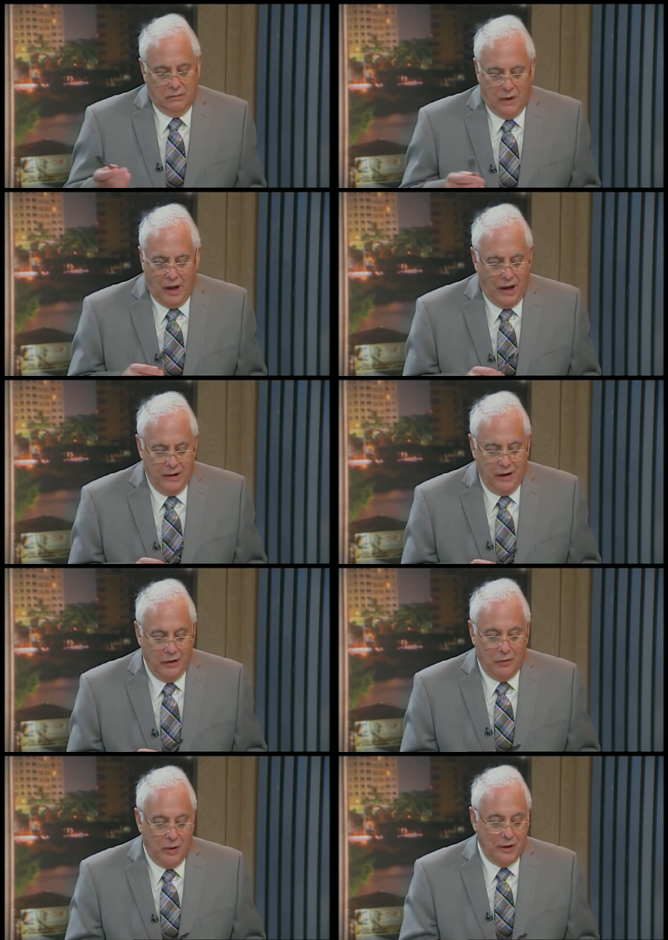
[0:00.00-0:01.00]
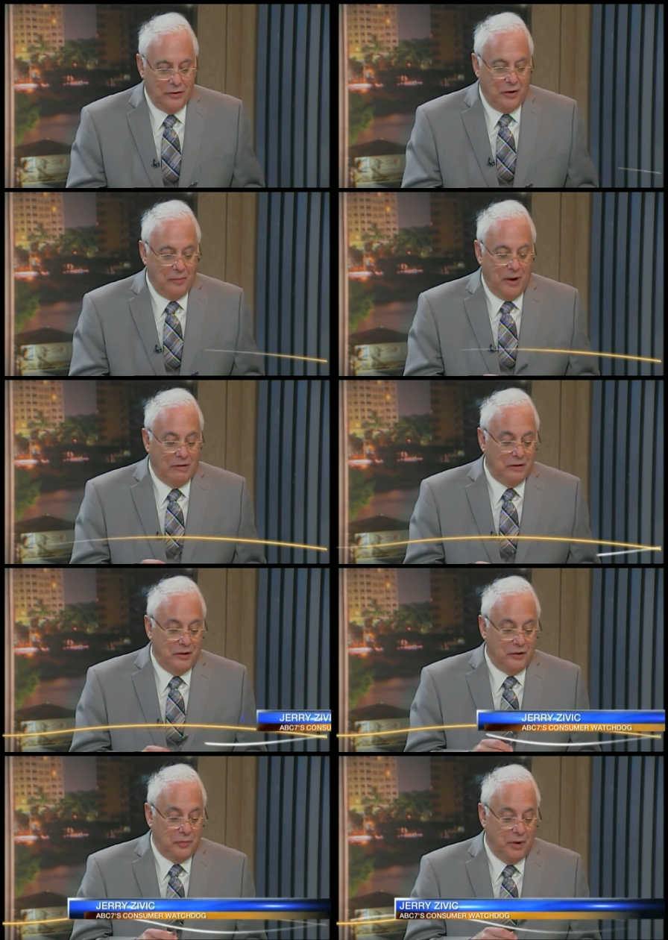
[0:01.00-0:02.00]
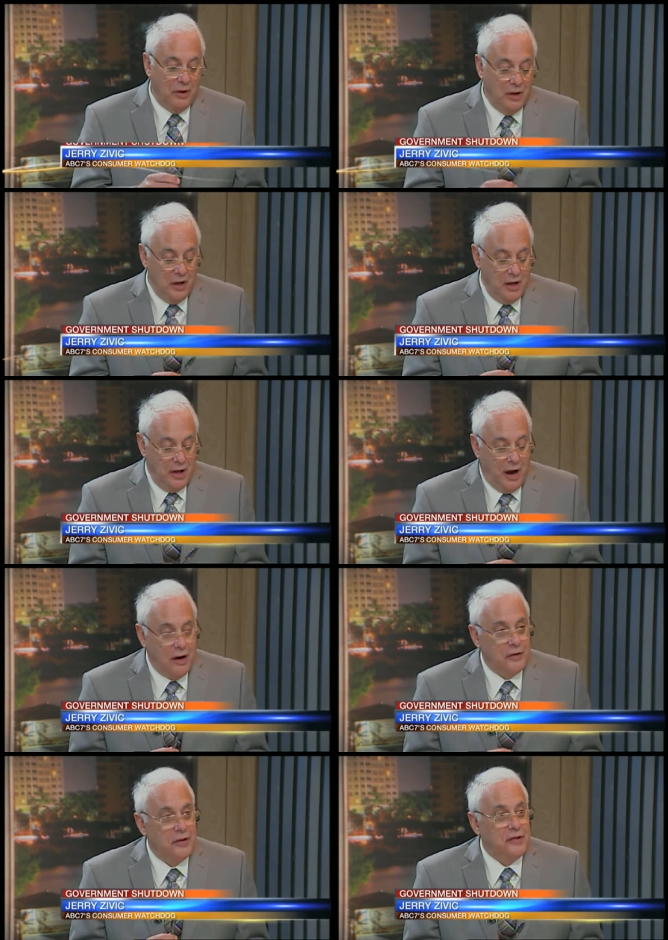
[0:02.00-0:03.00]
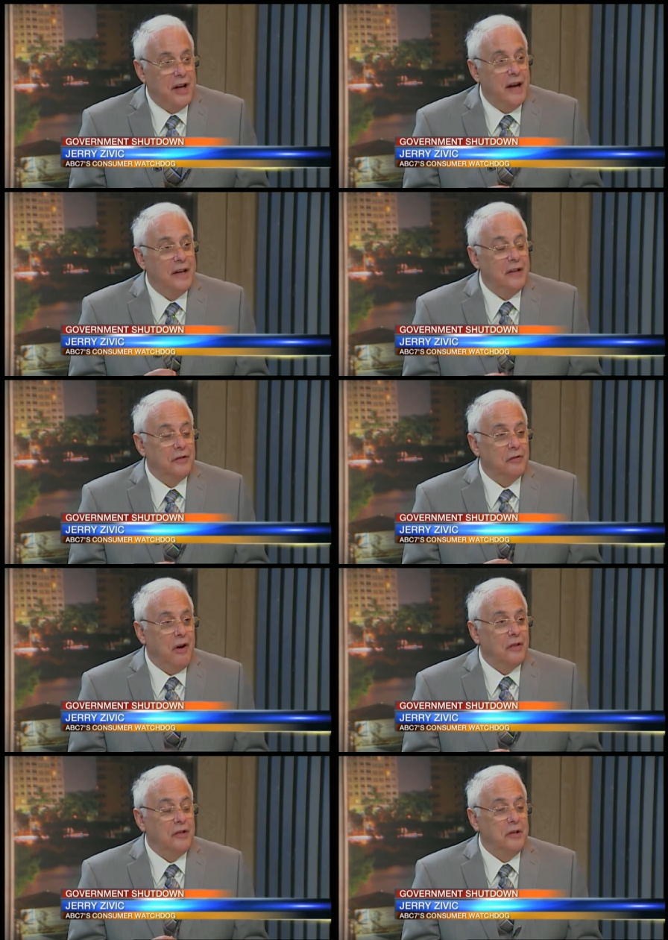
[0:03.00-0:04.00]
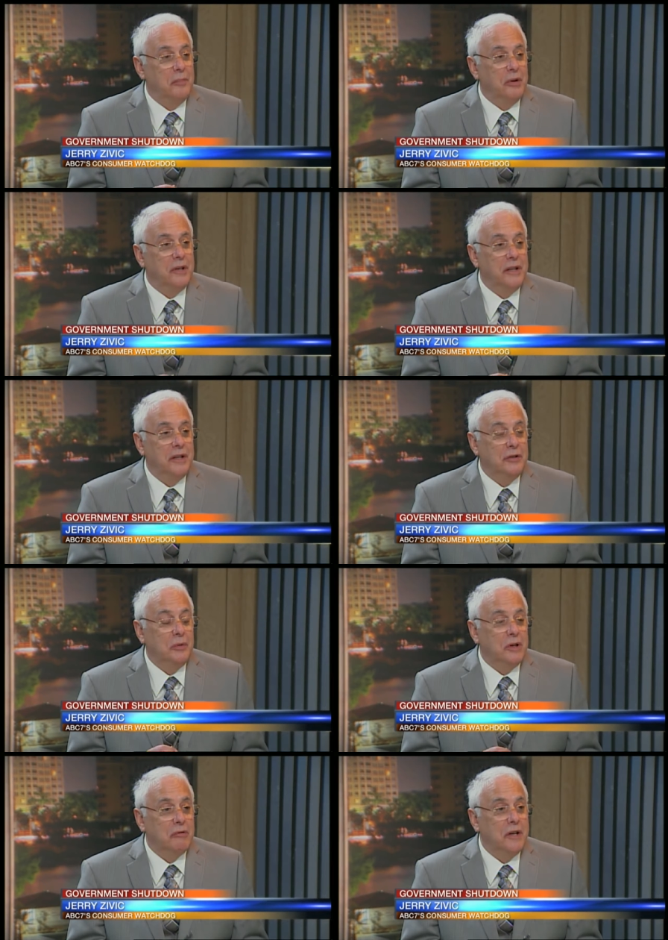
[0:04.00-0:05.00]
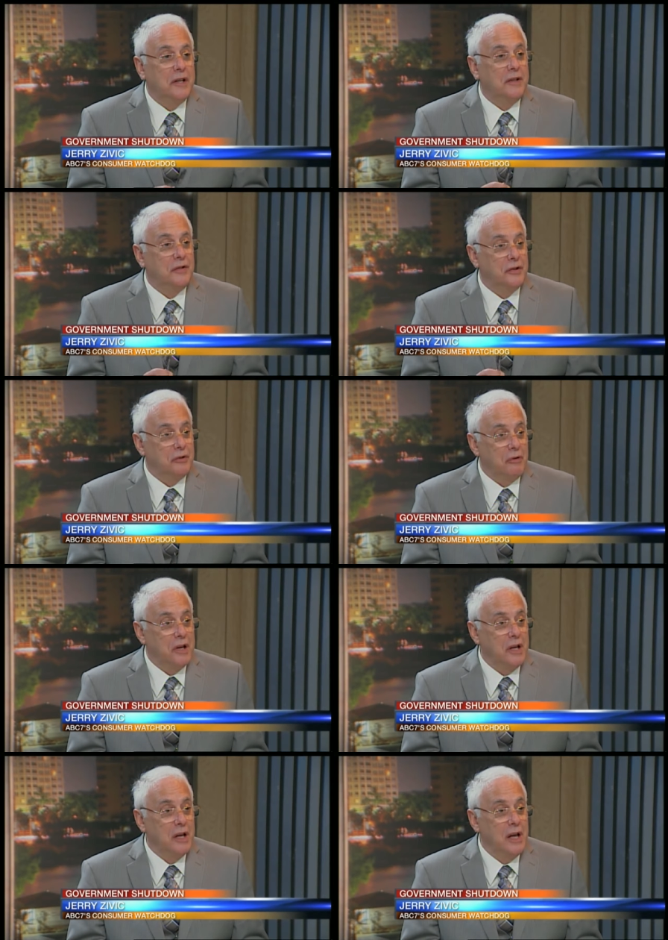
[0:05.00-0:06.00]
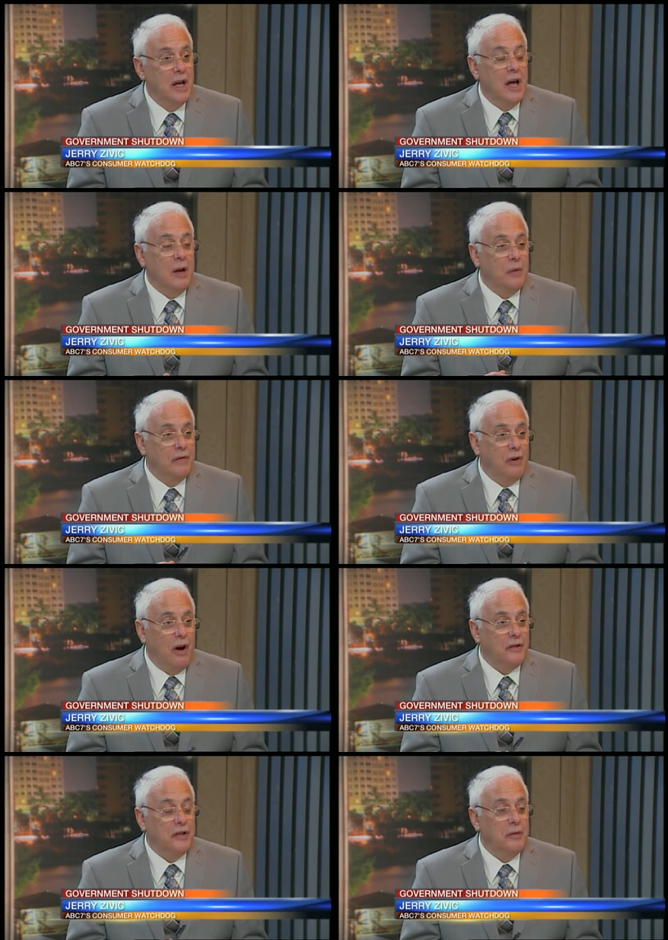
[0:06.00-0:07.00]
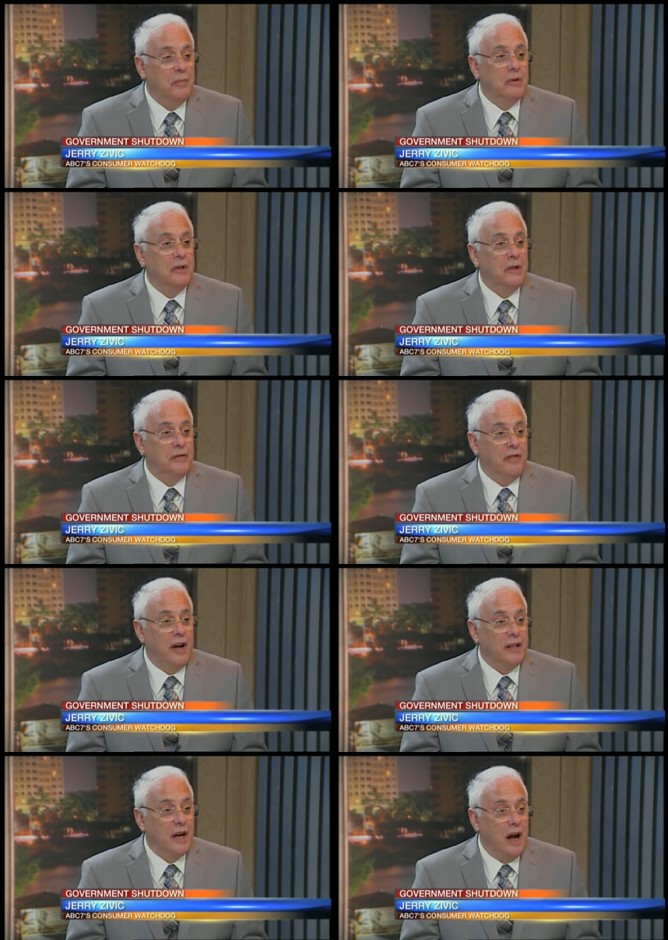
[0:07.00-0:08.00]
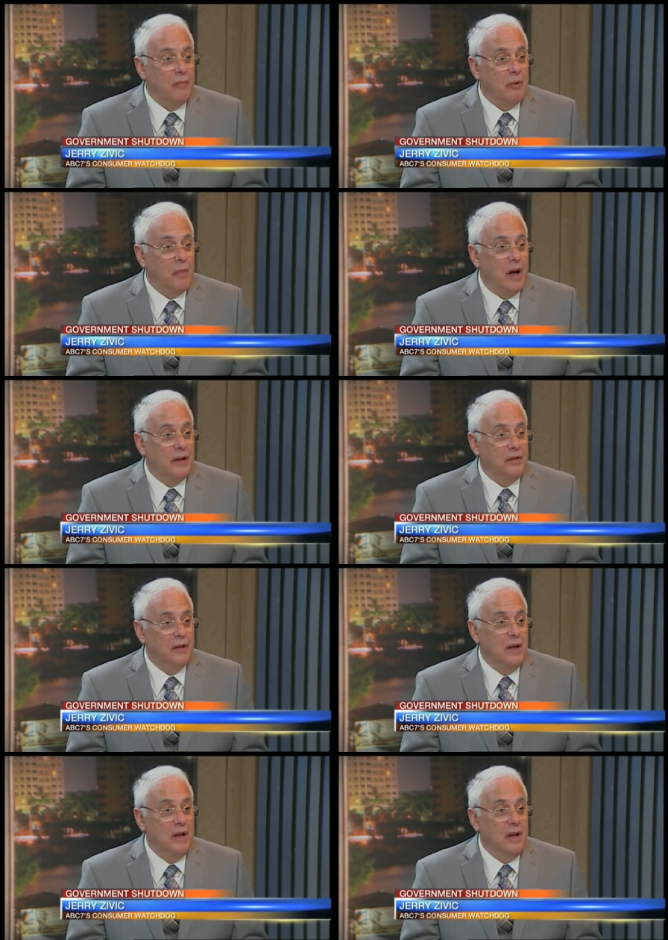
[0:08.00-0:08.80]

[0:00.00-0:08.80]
I, I don't want to talk politics, but our society has lost the ability to agree to disagree. You know, we've lost the ability to find compromise.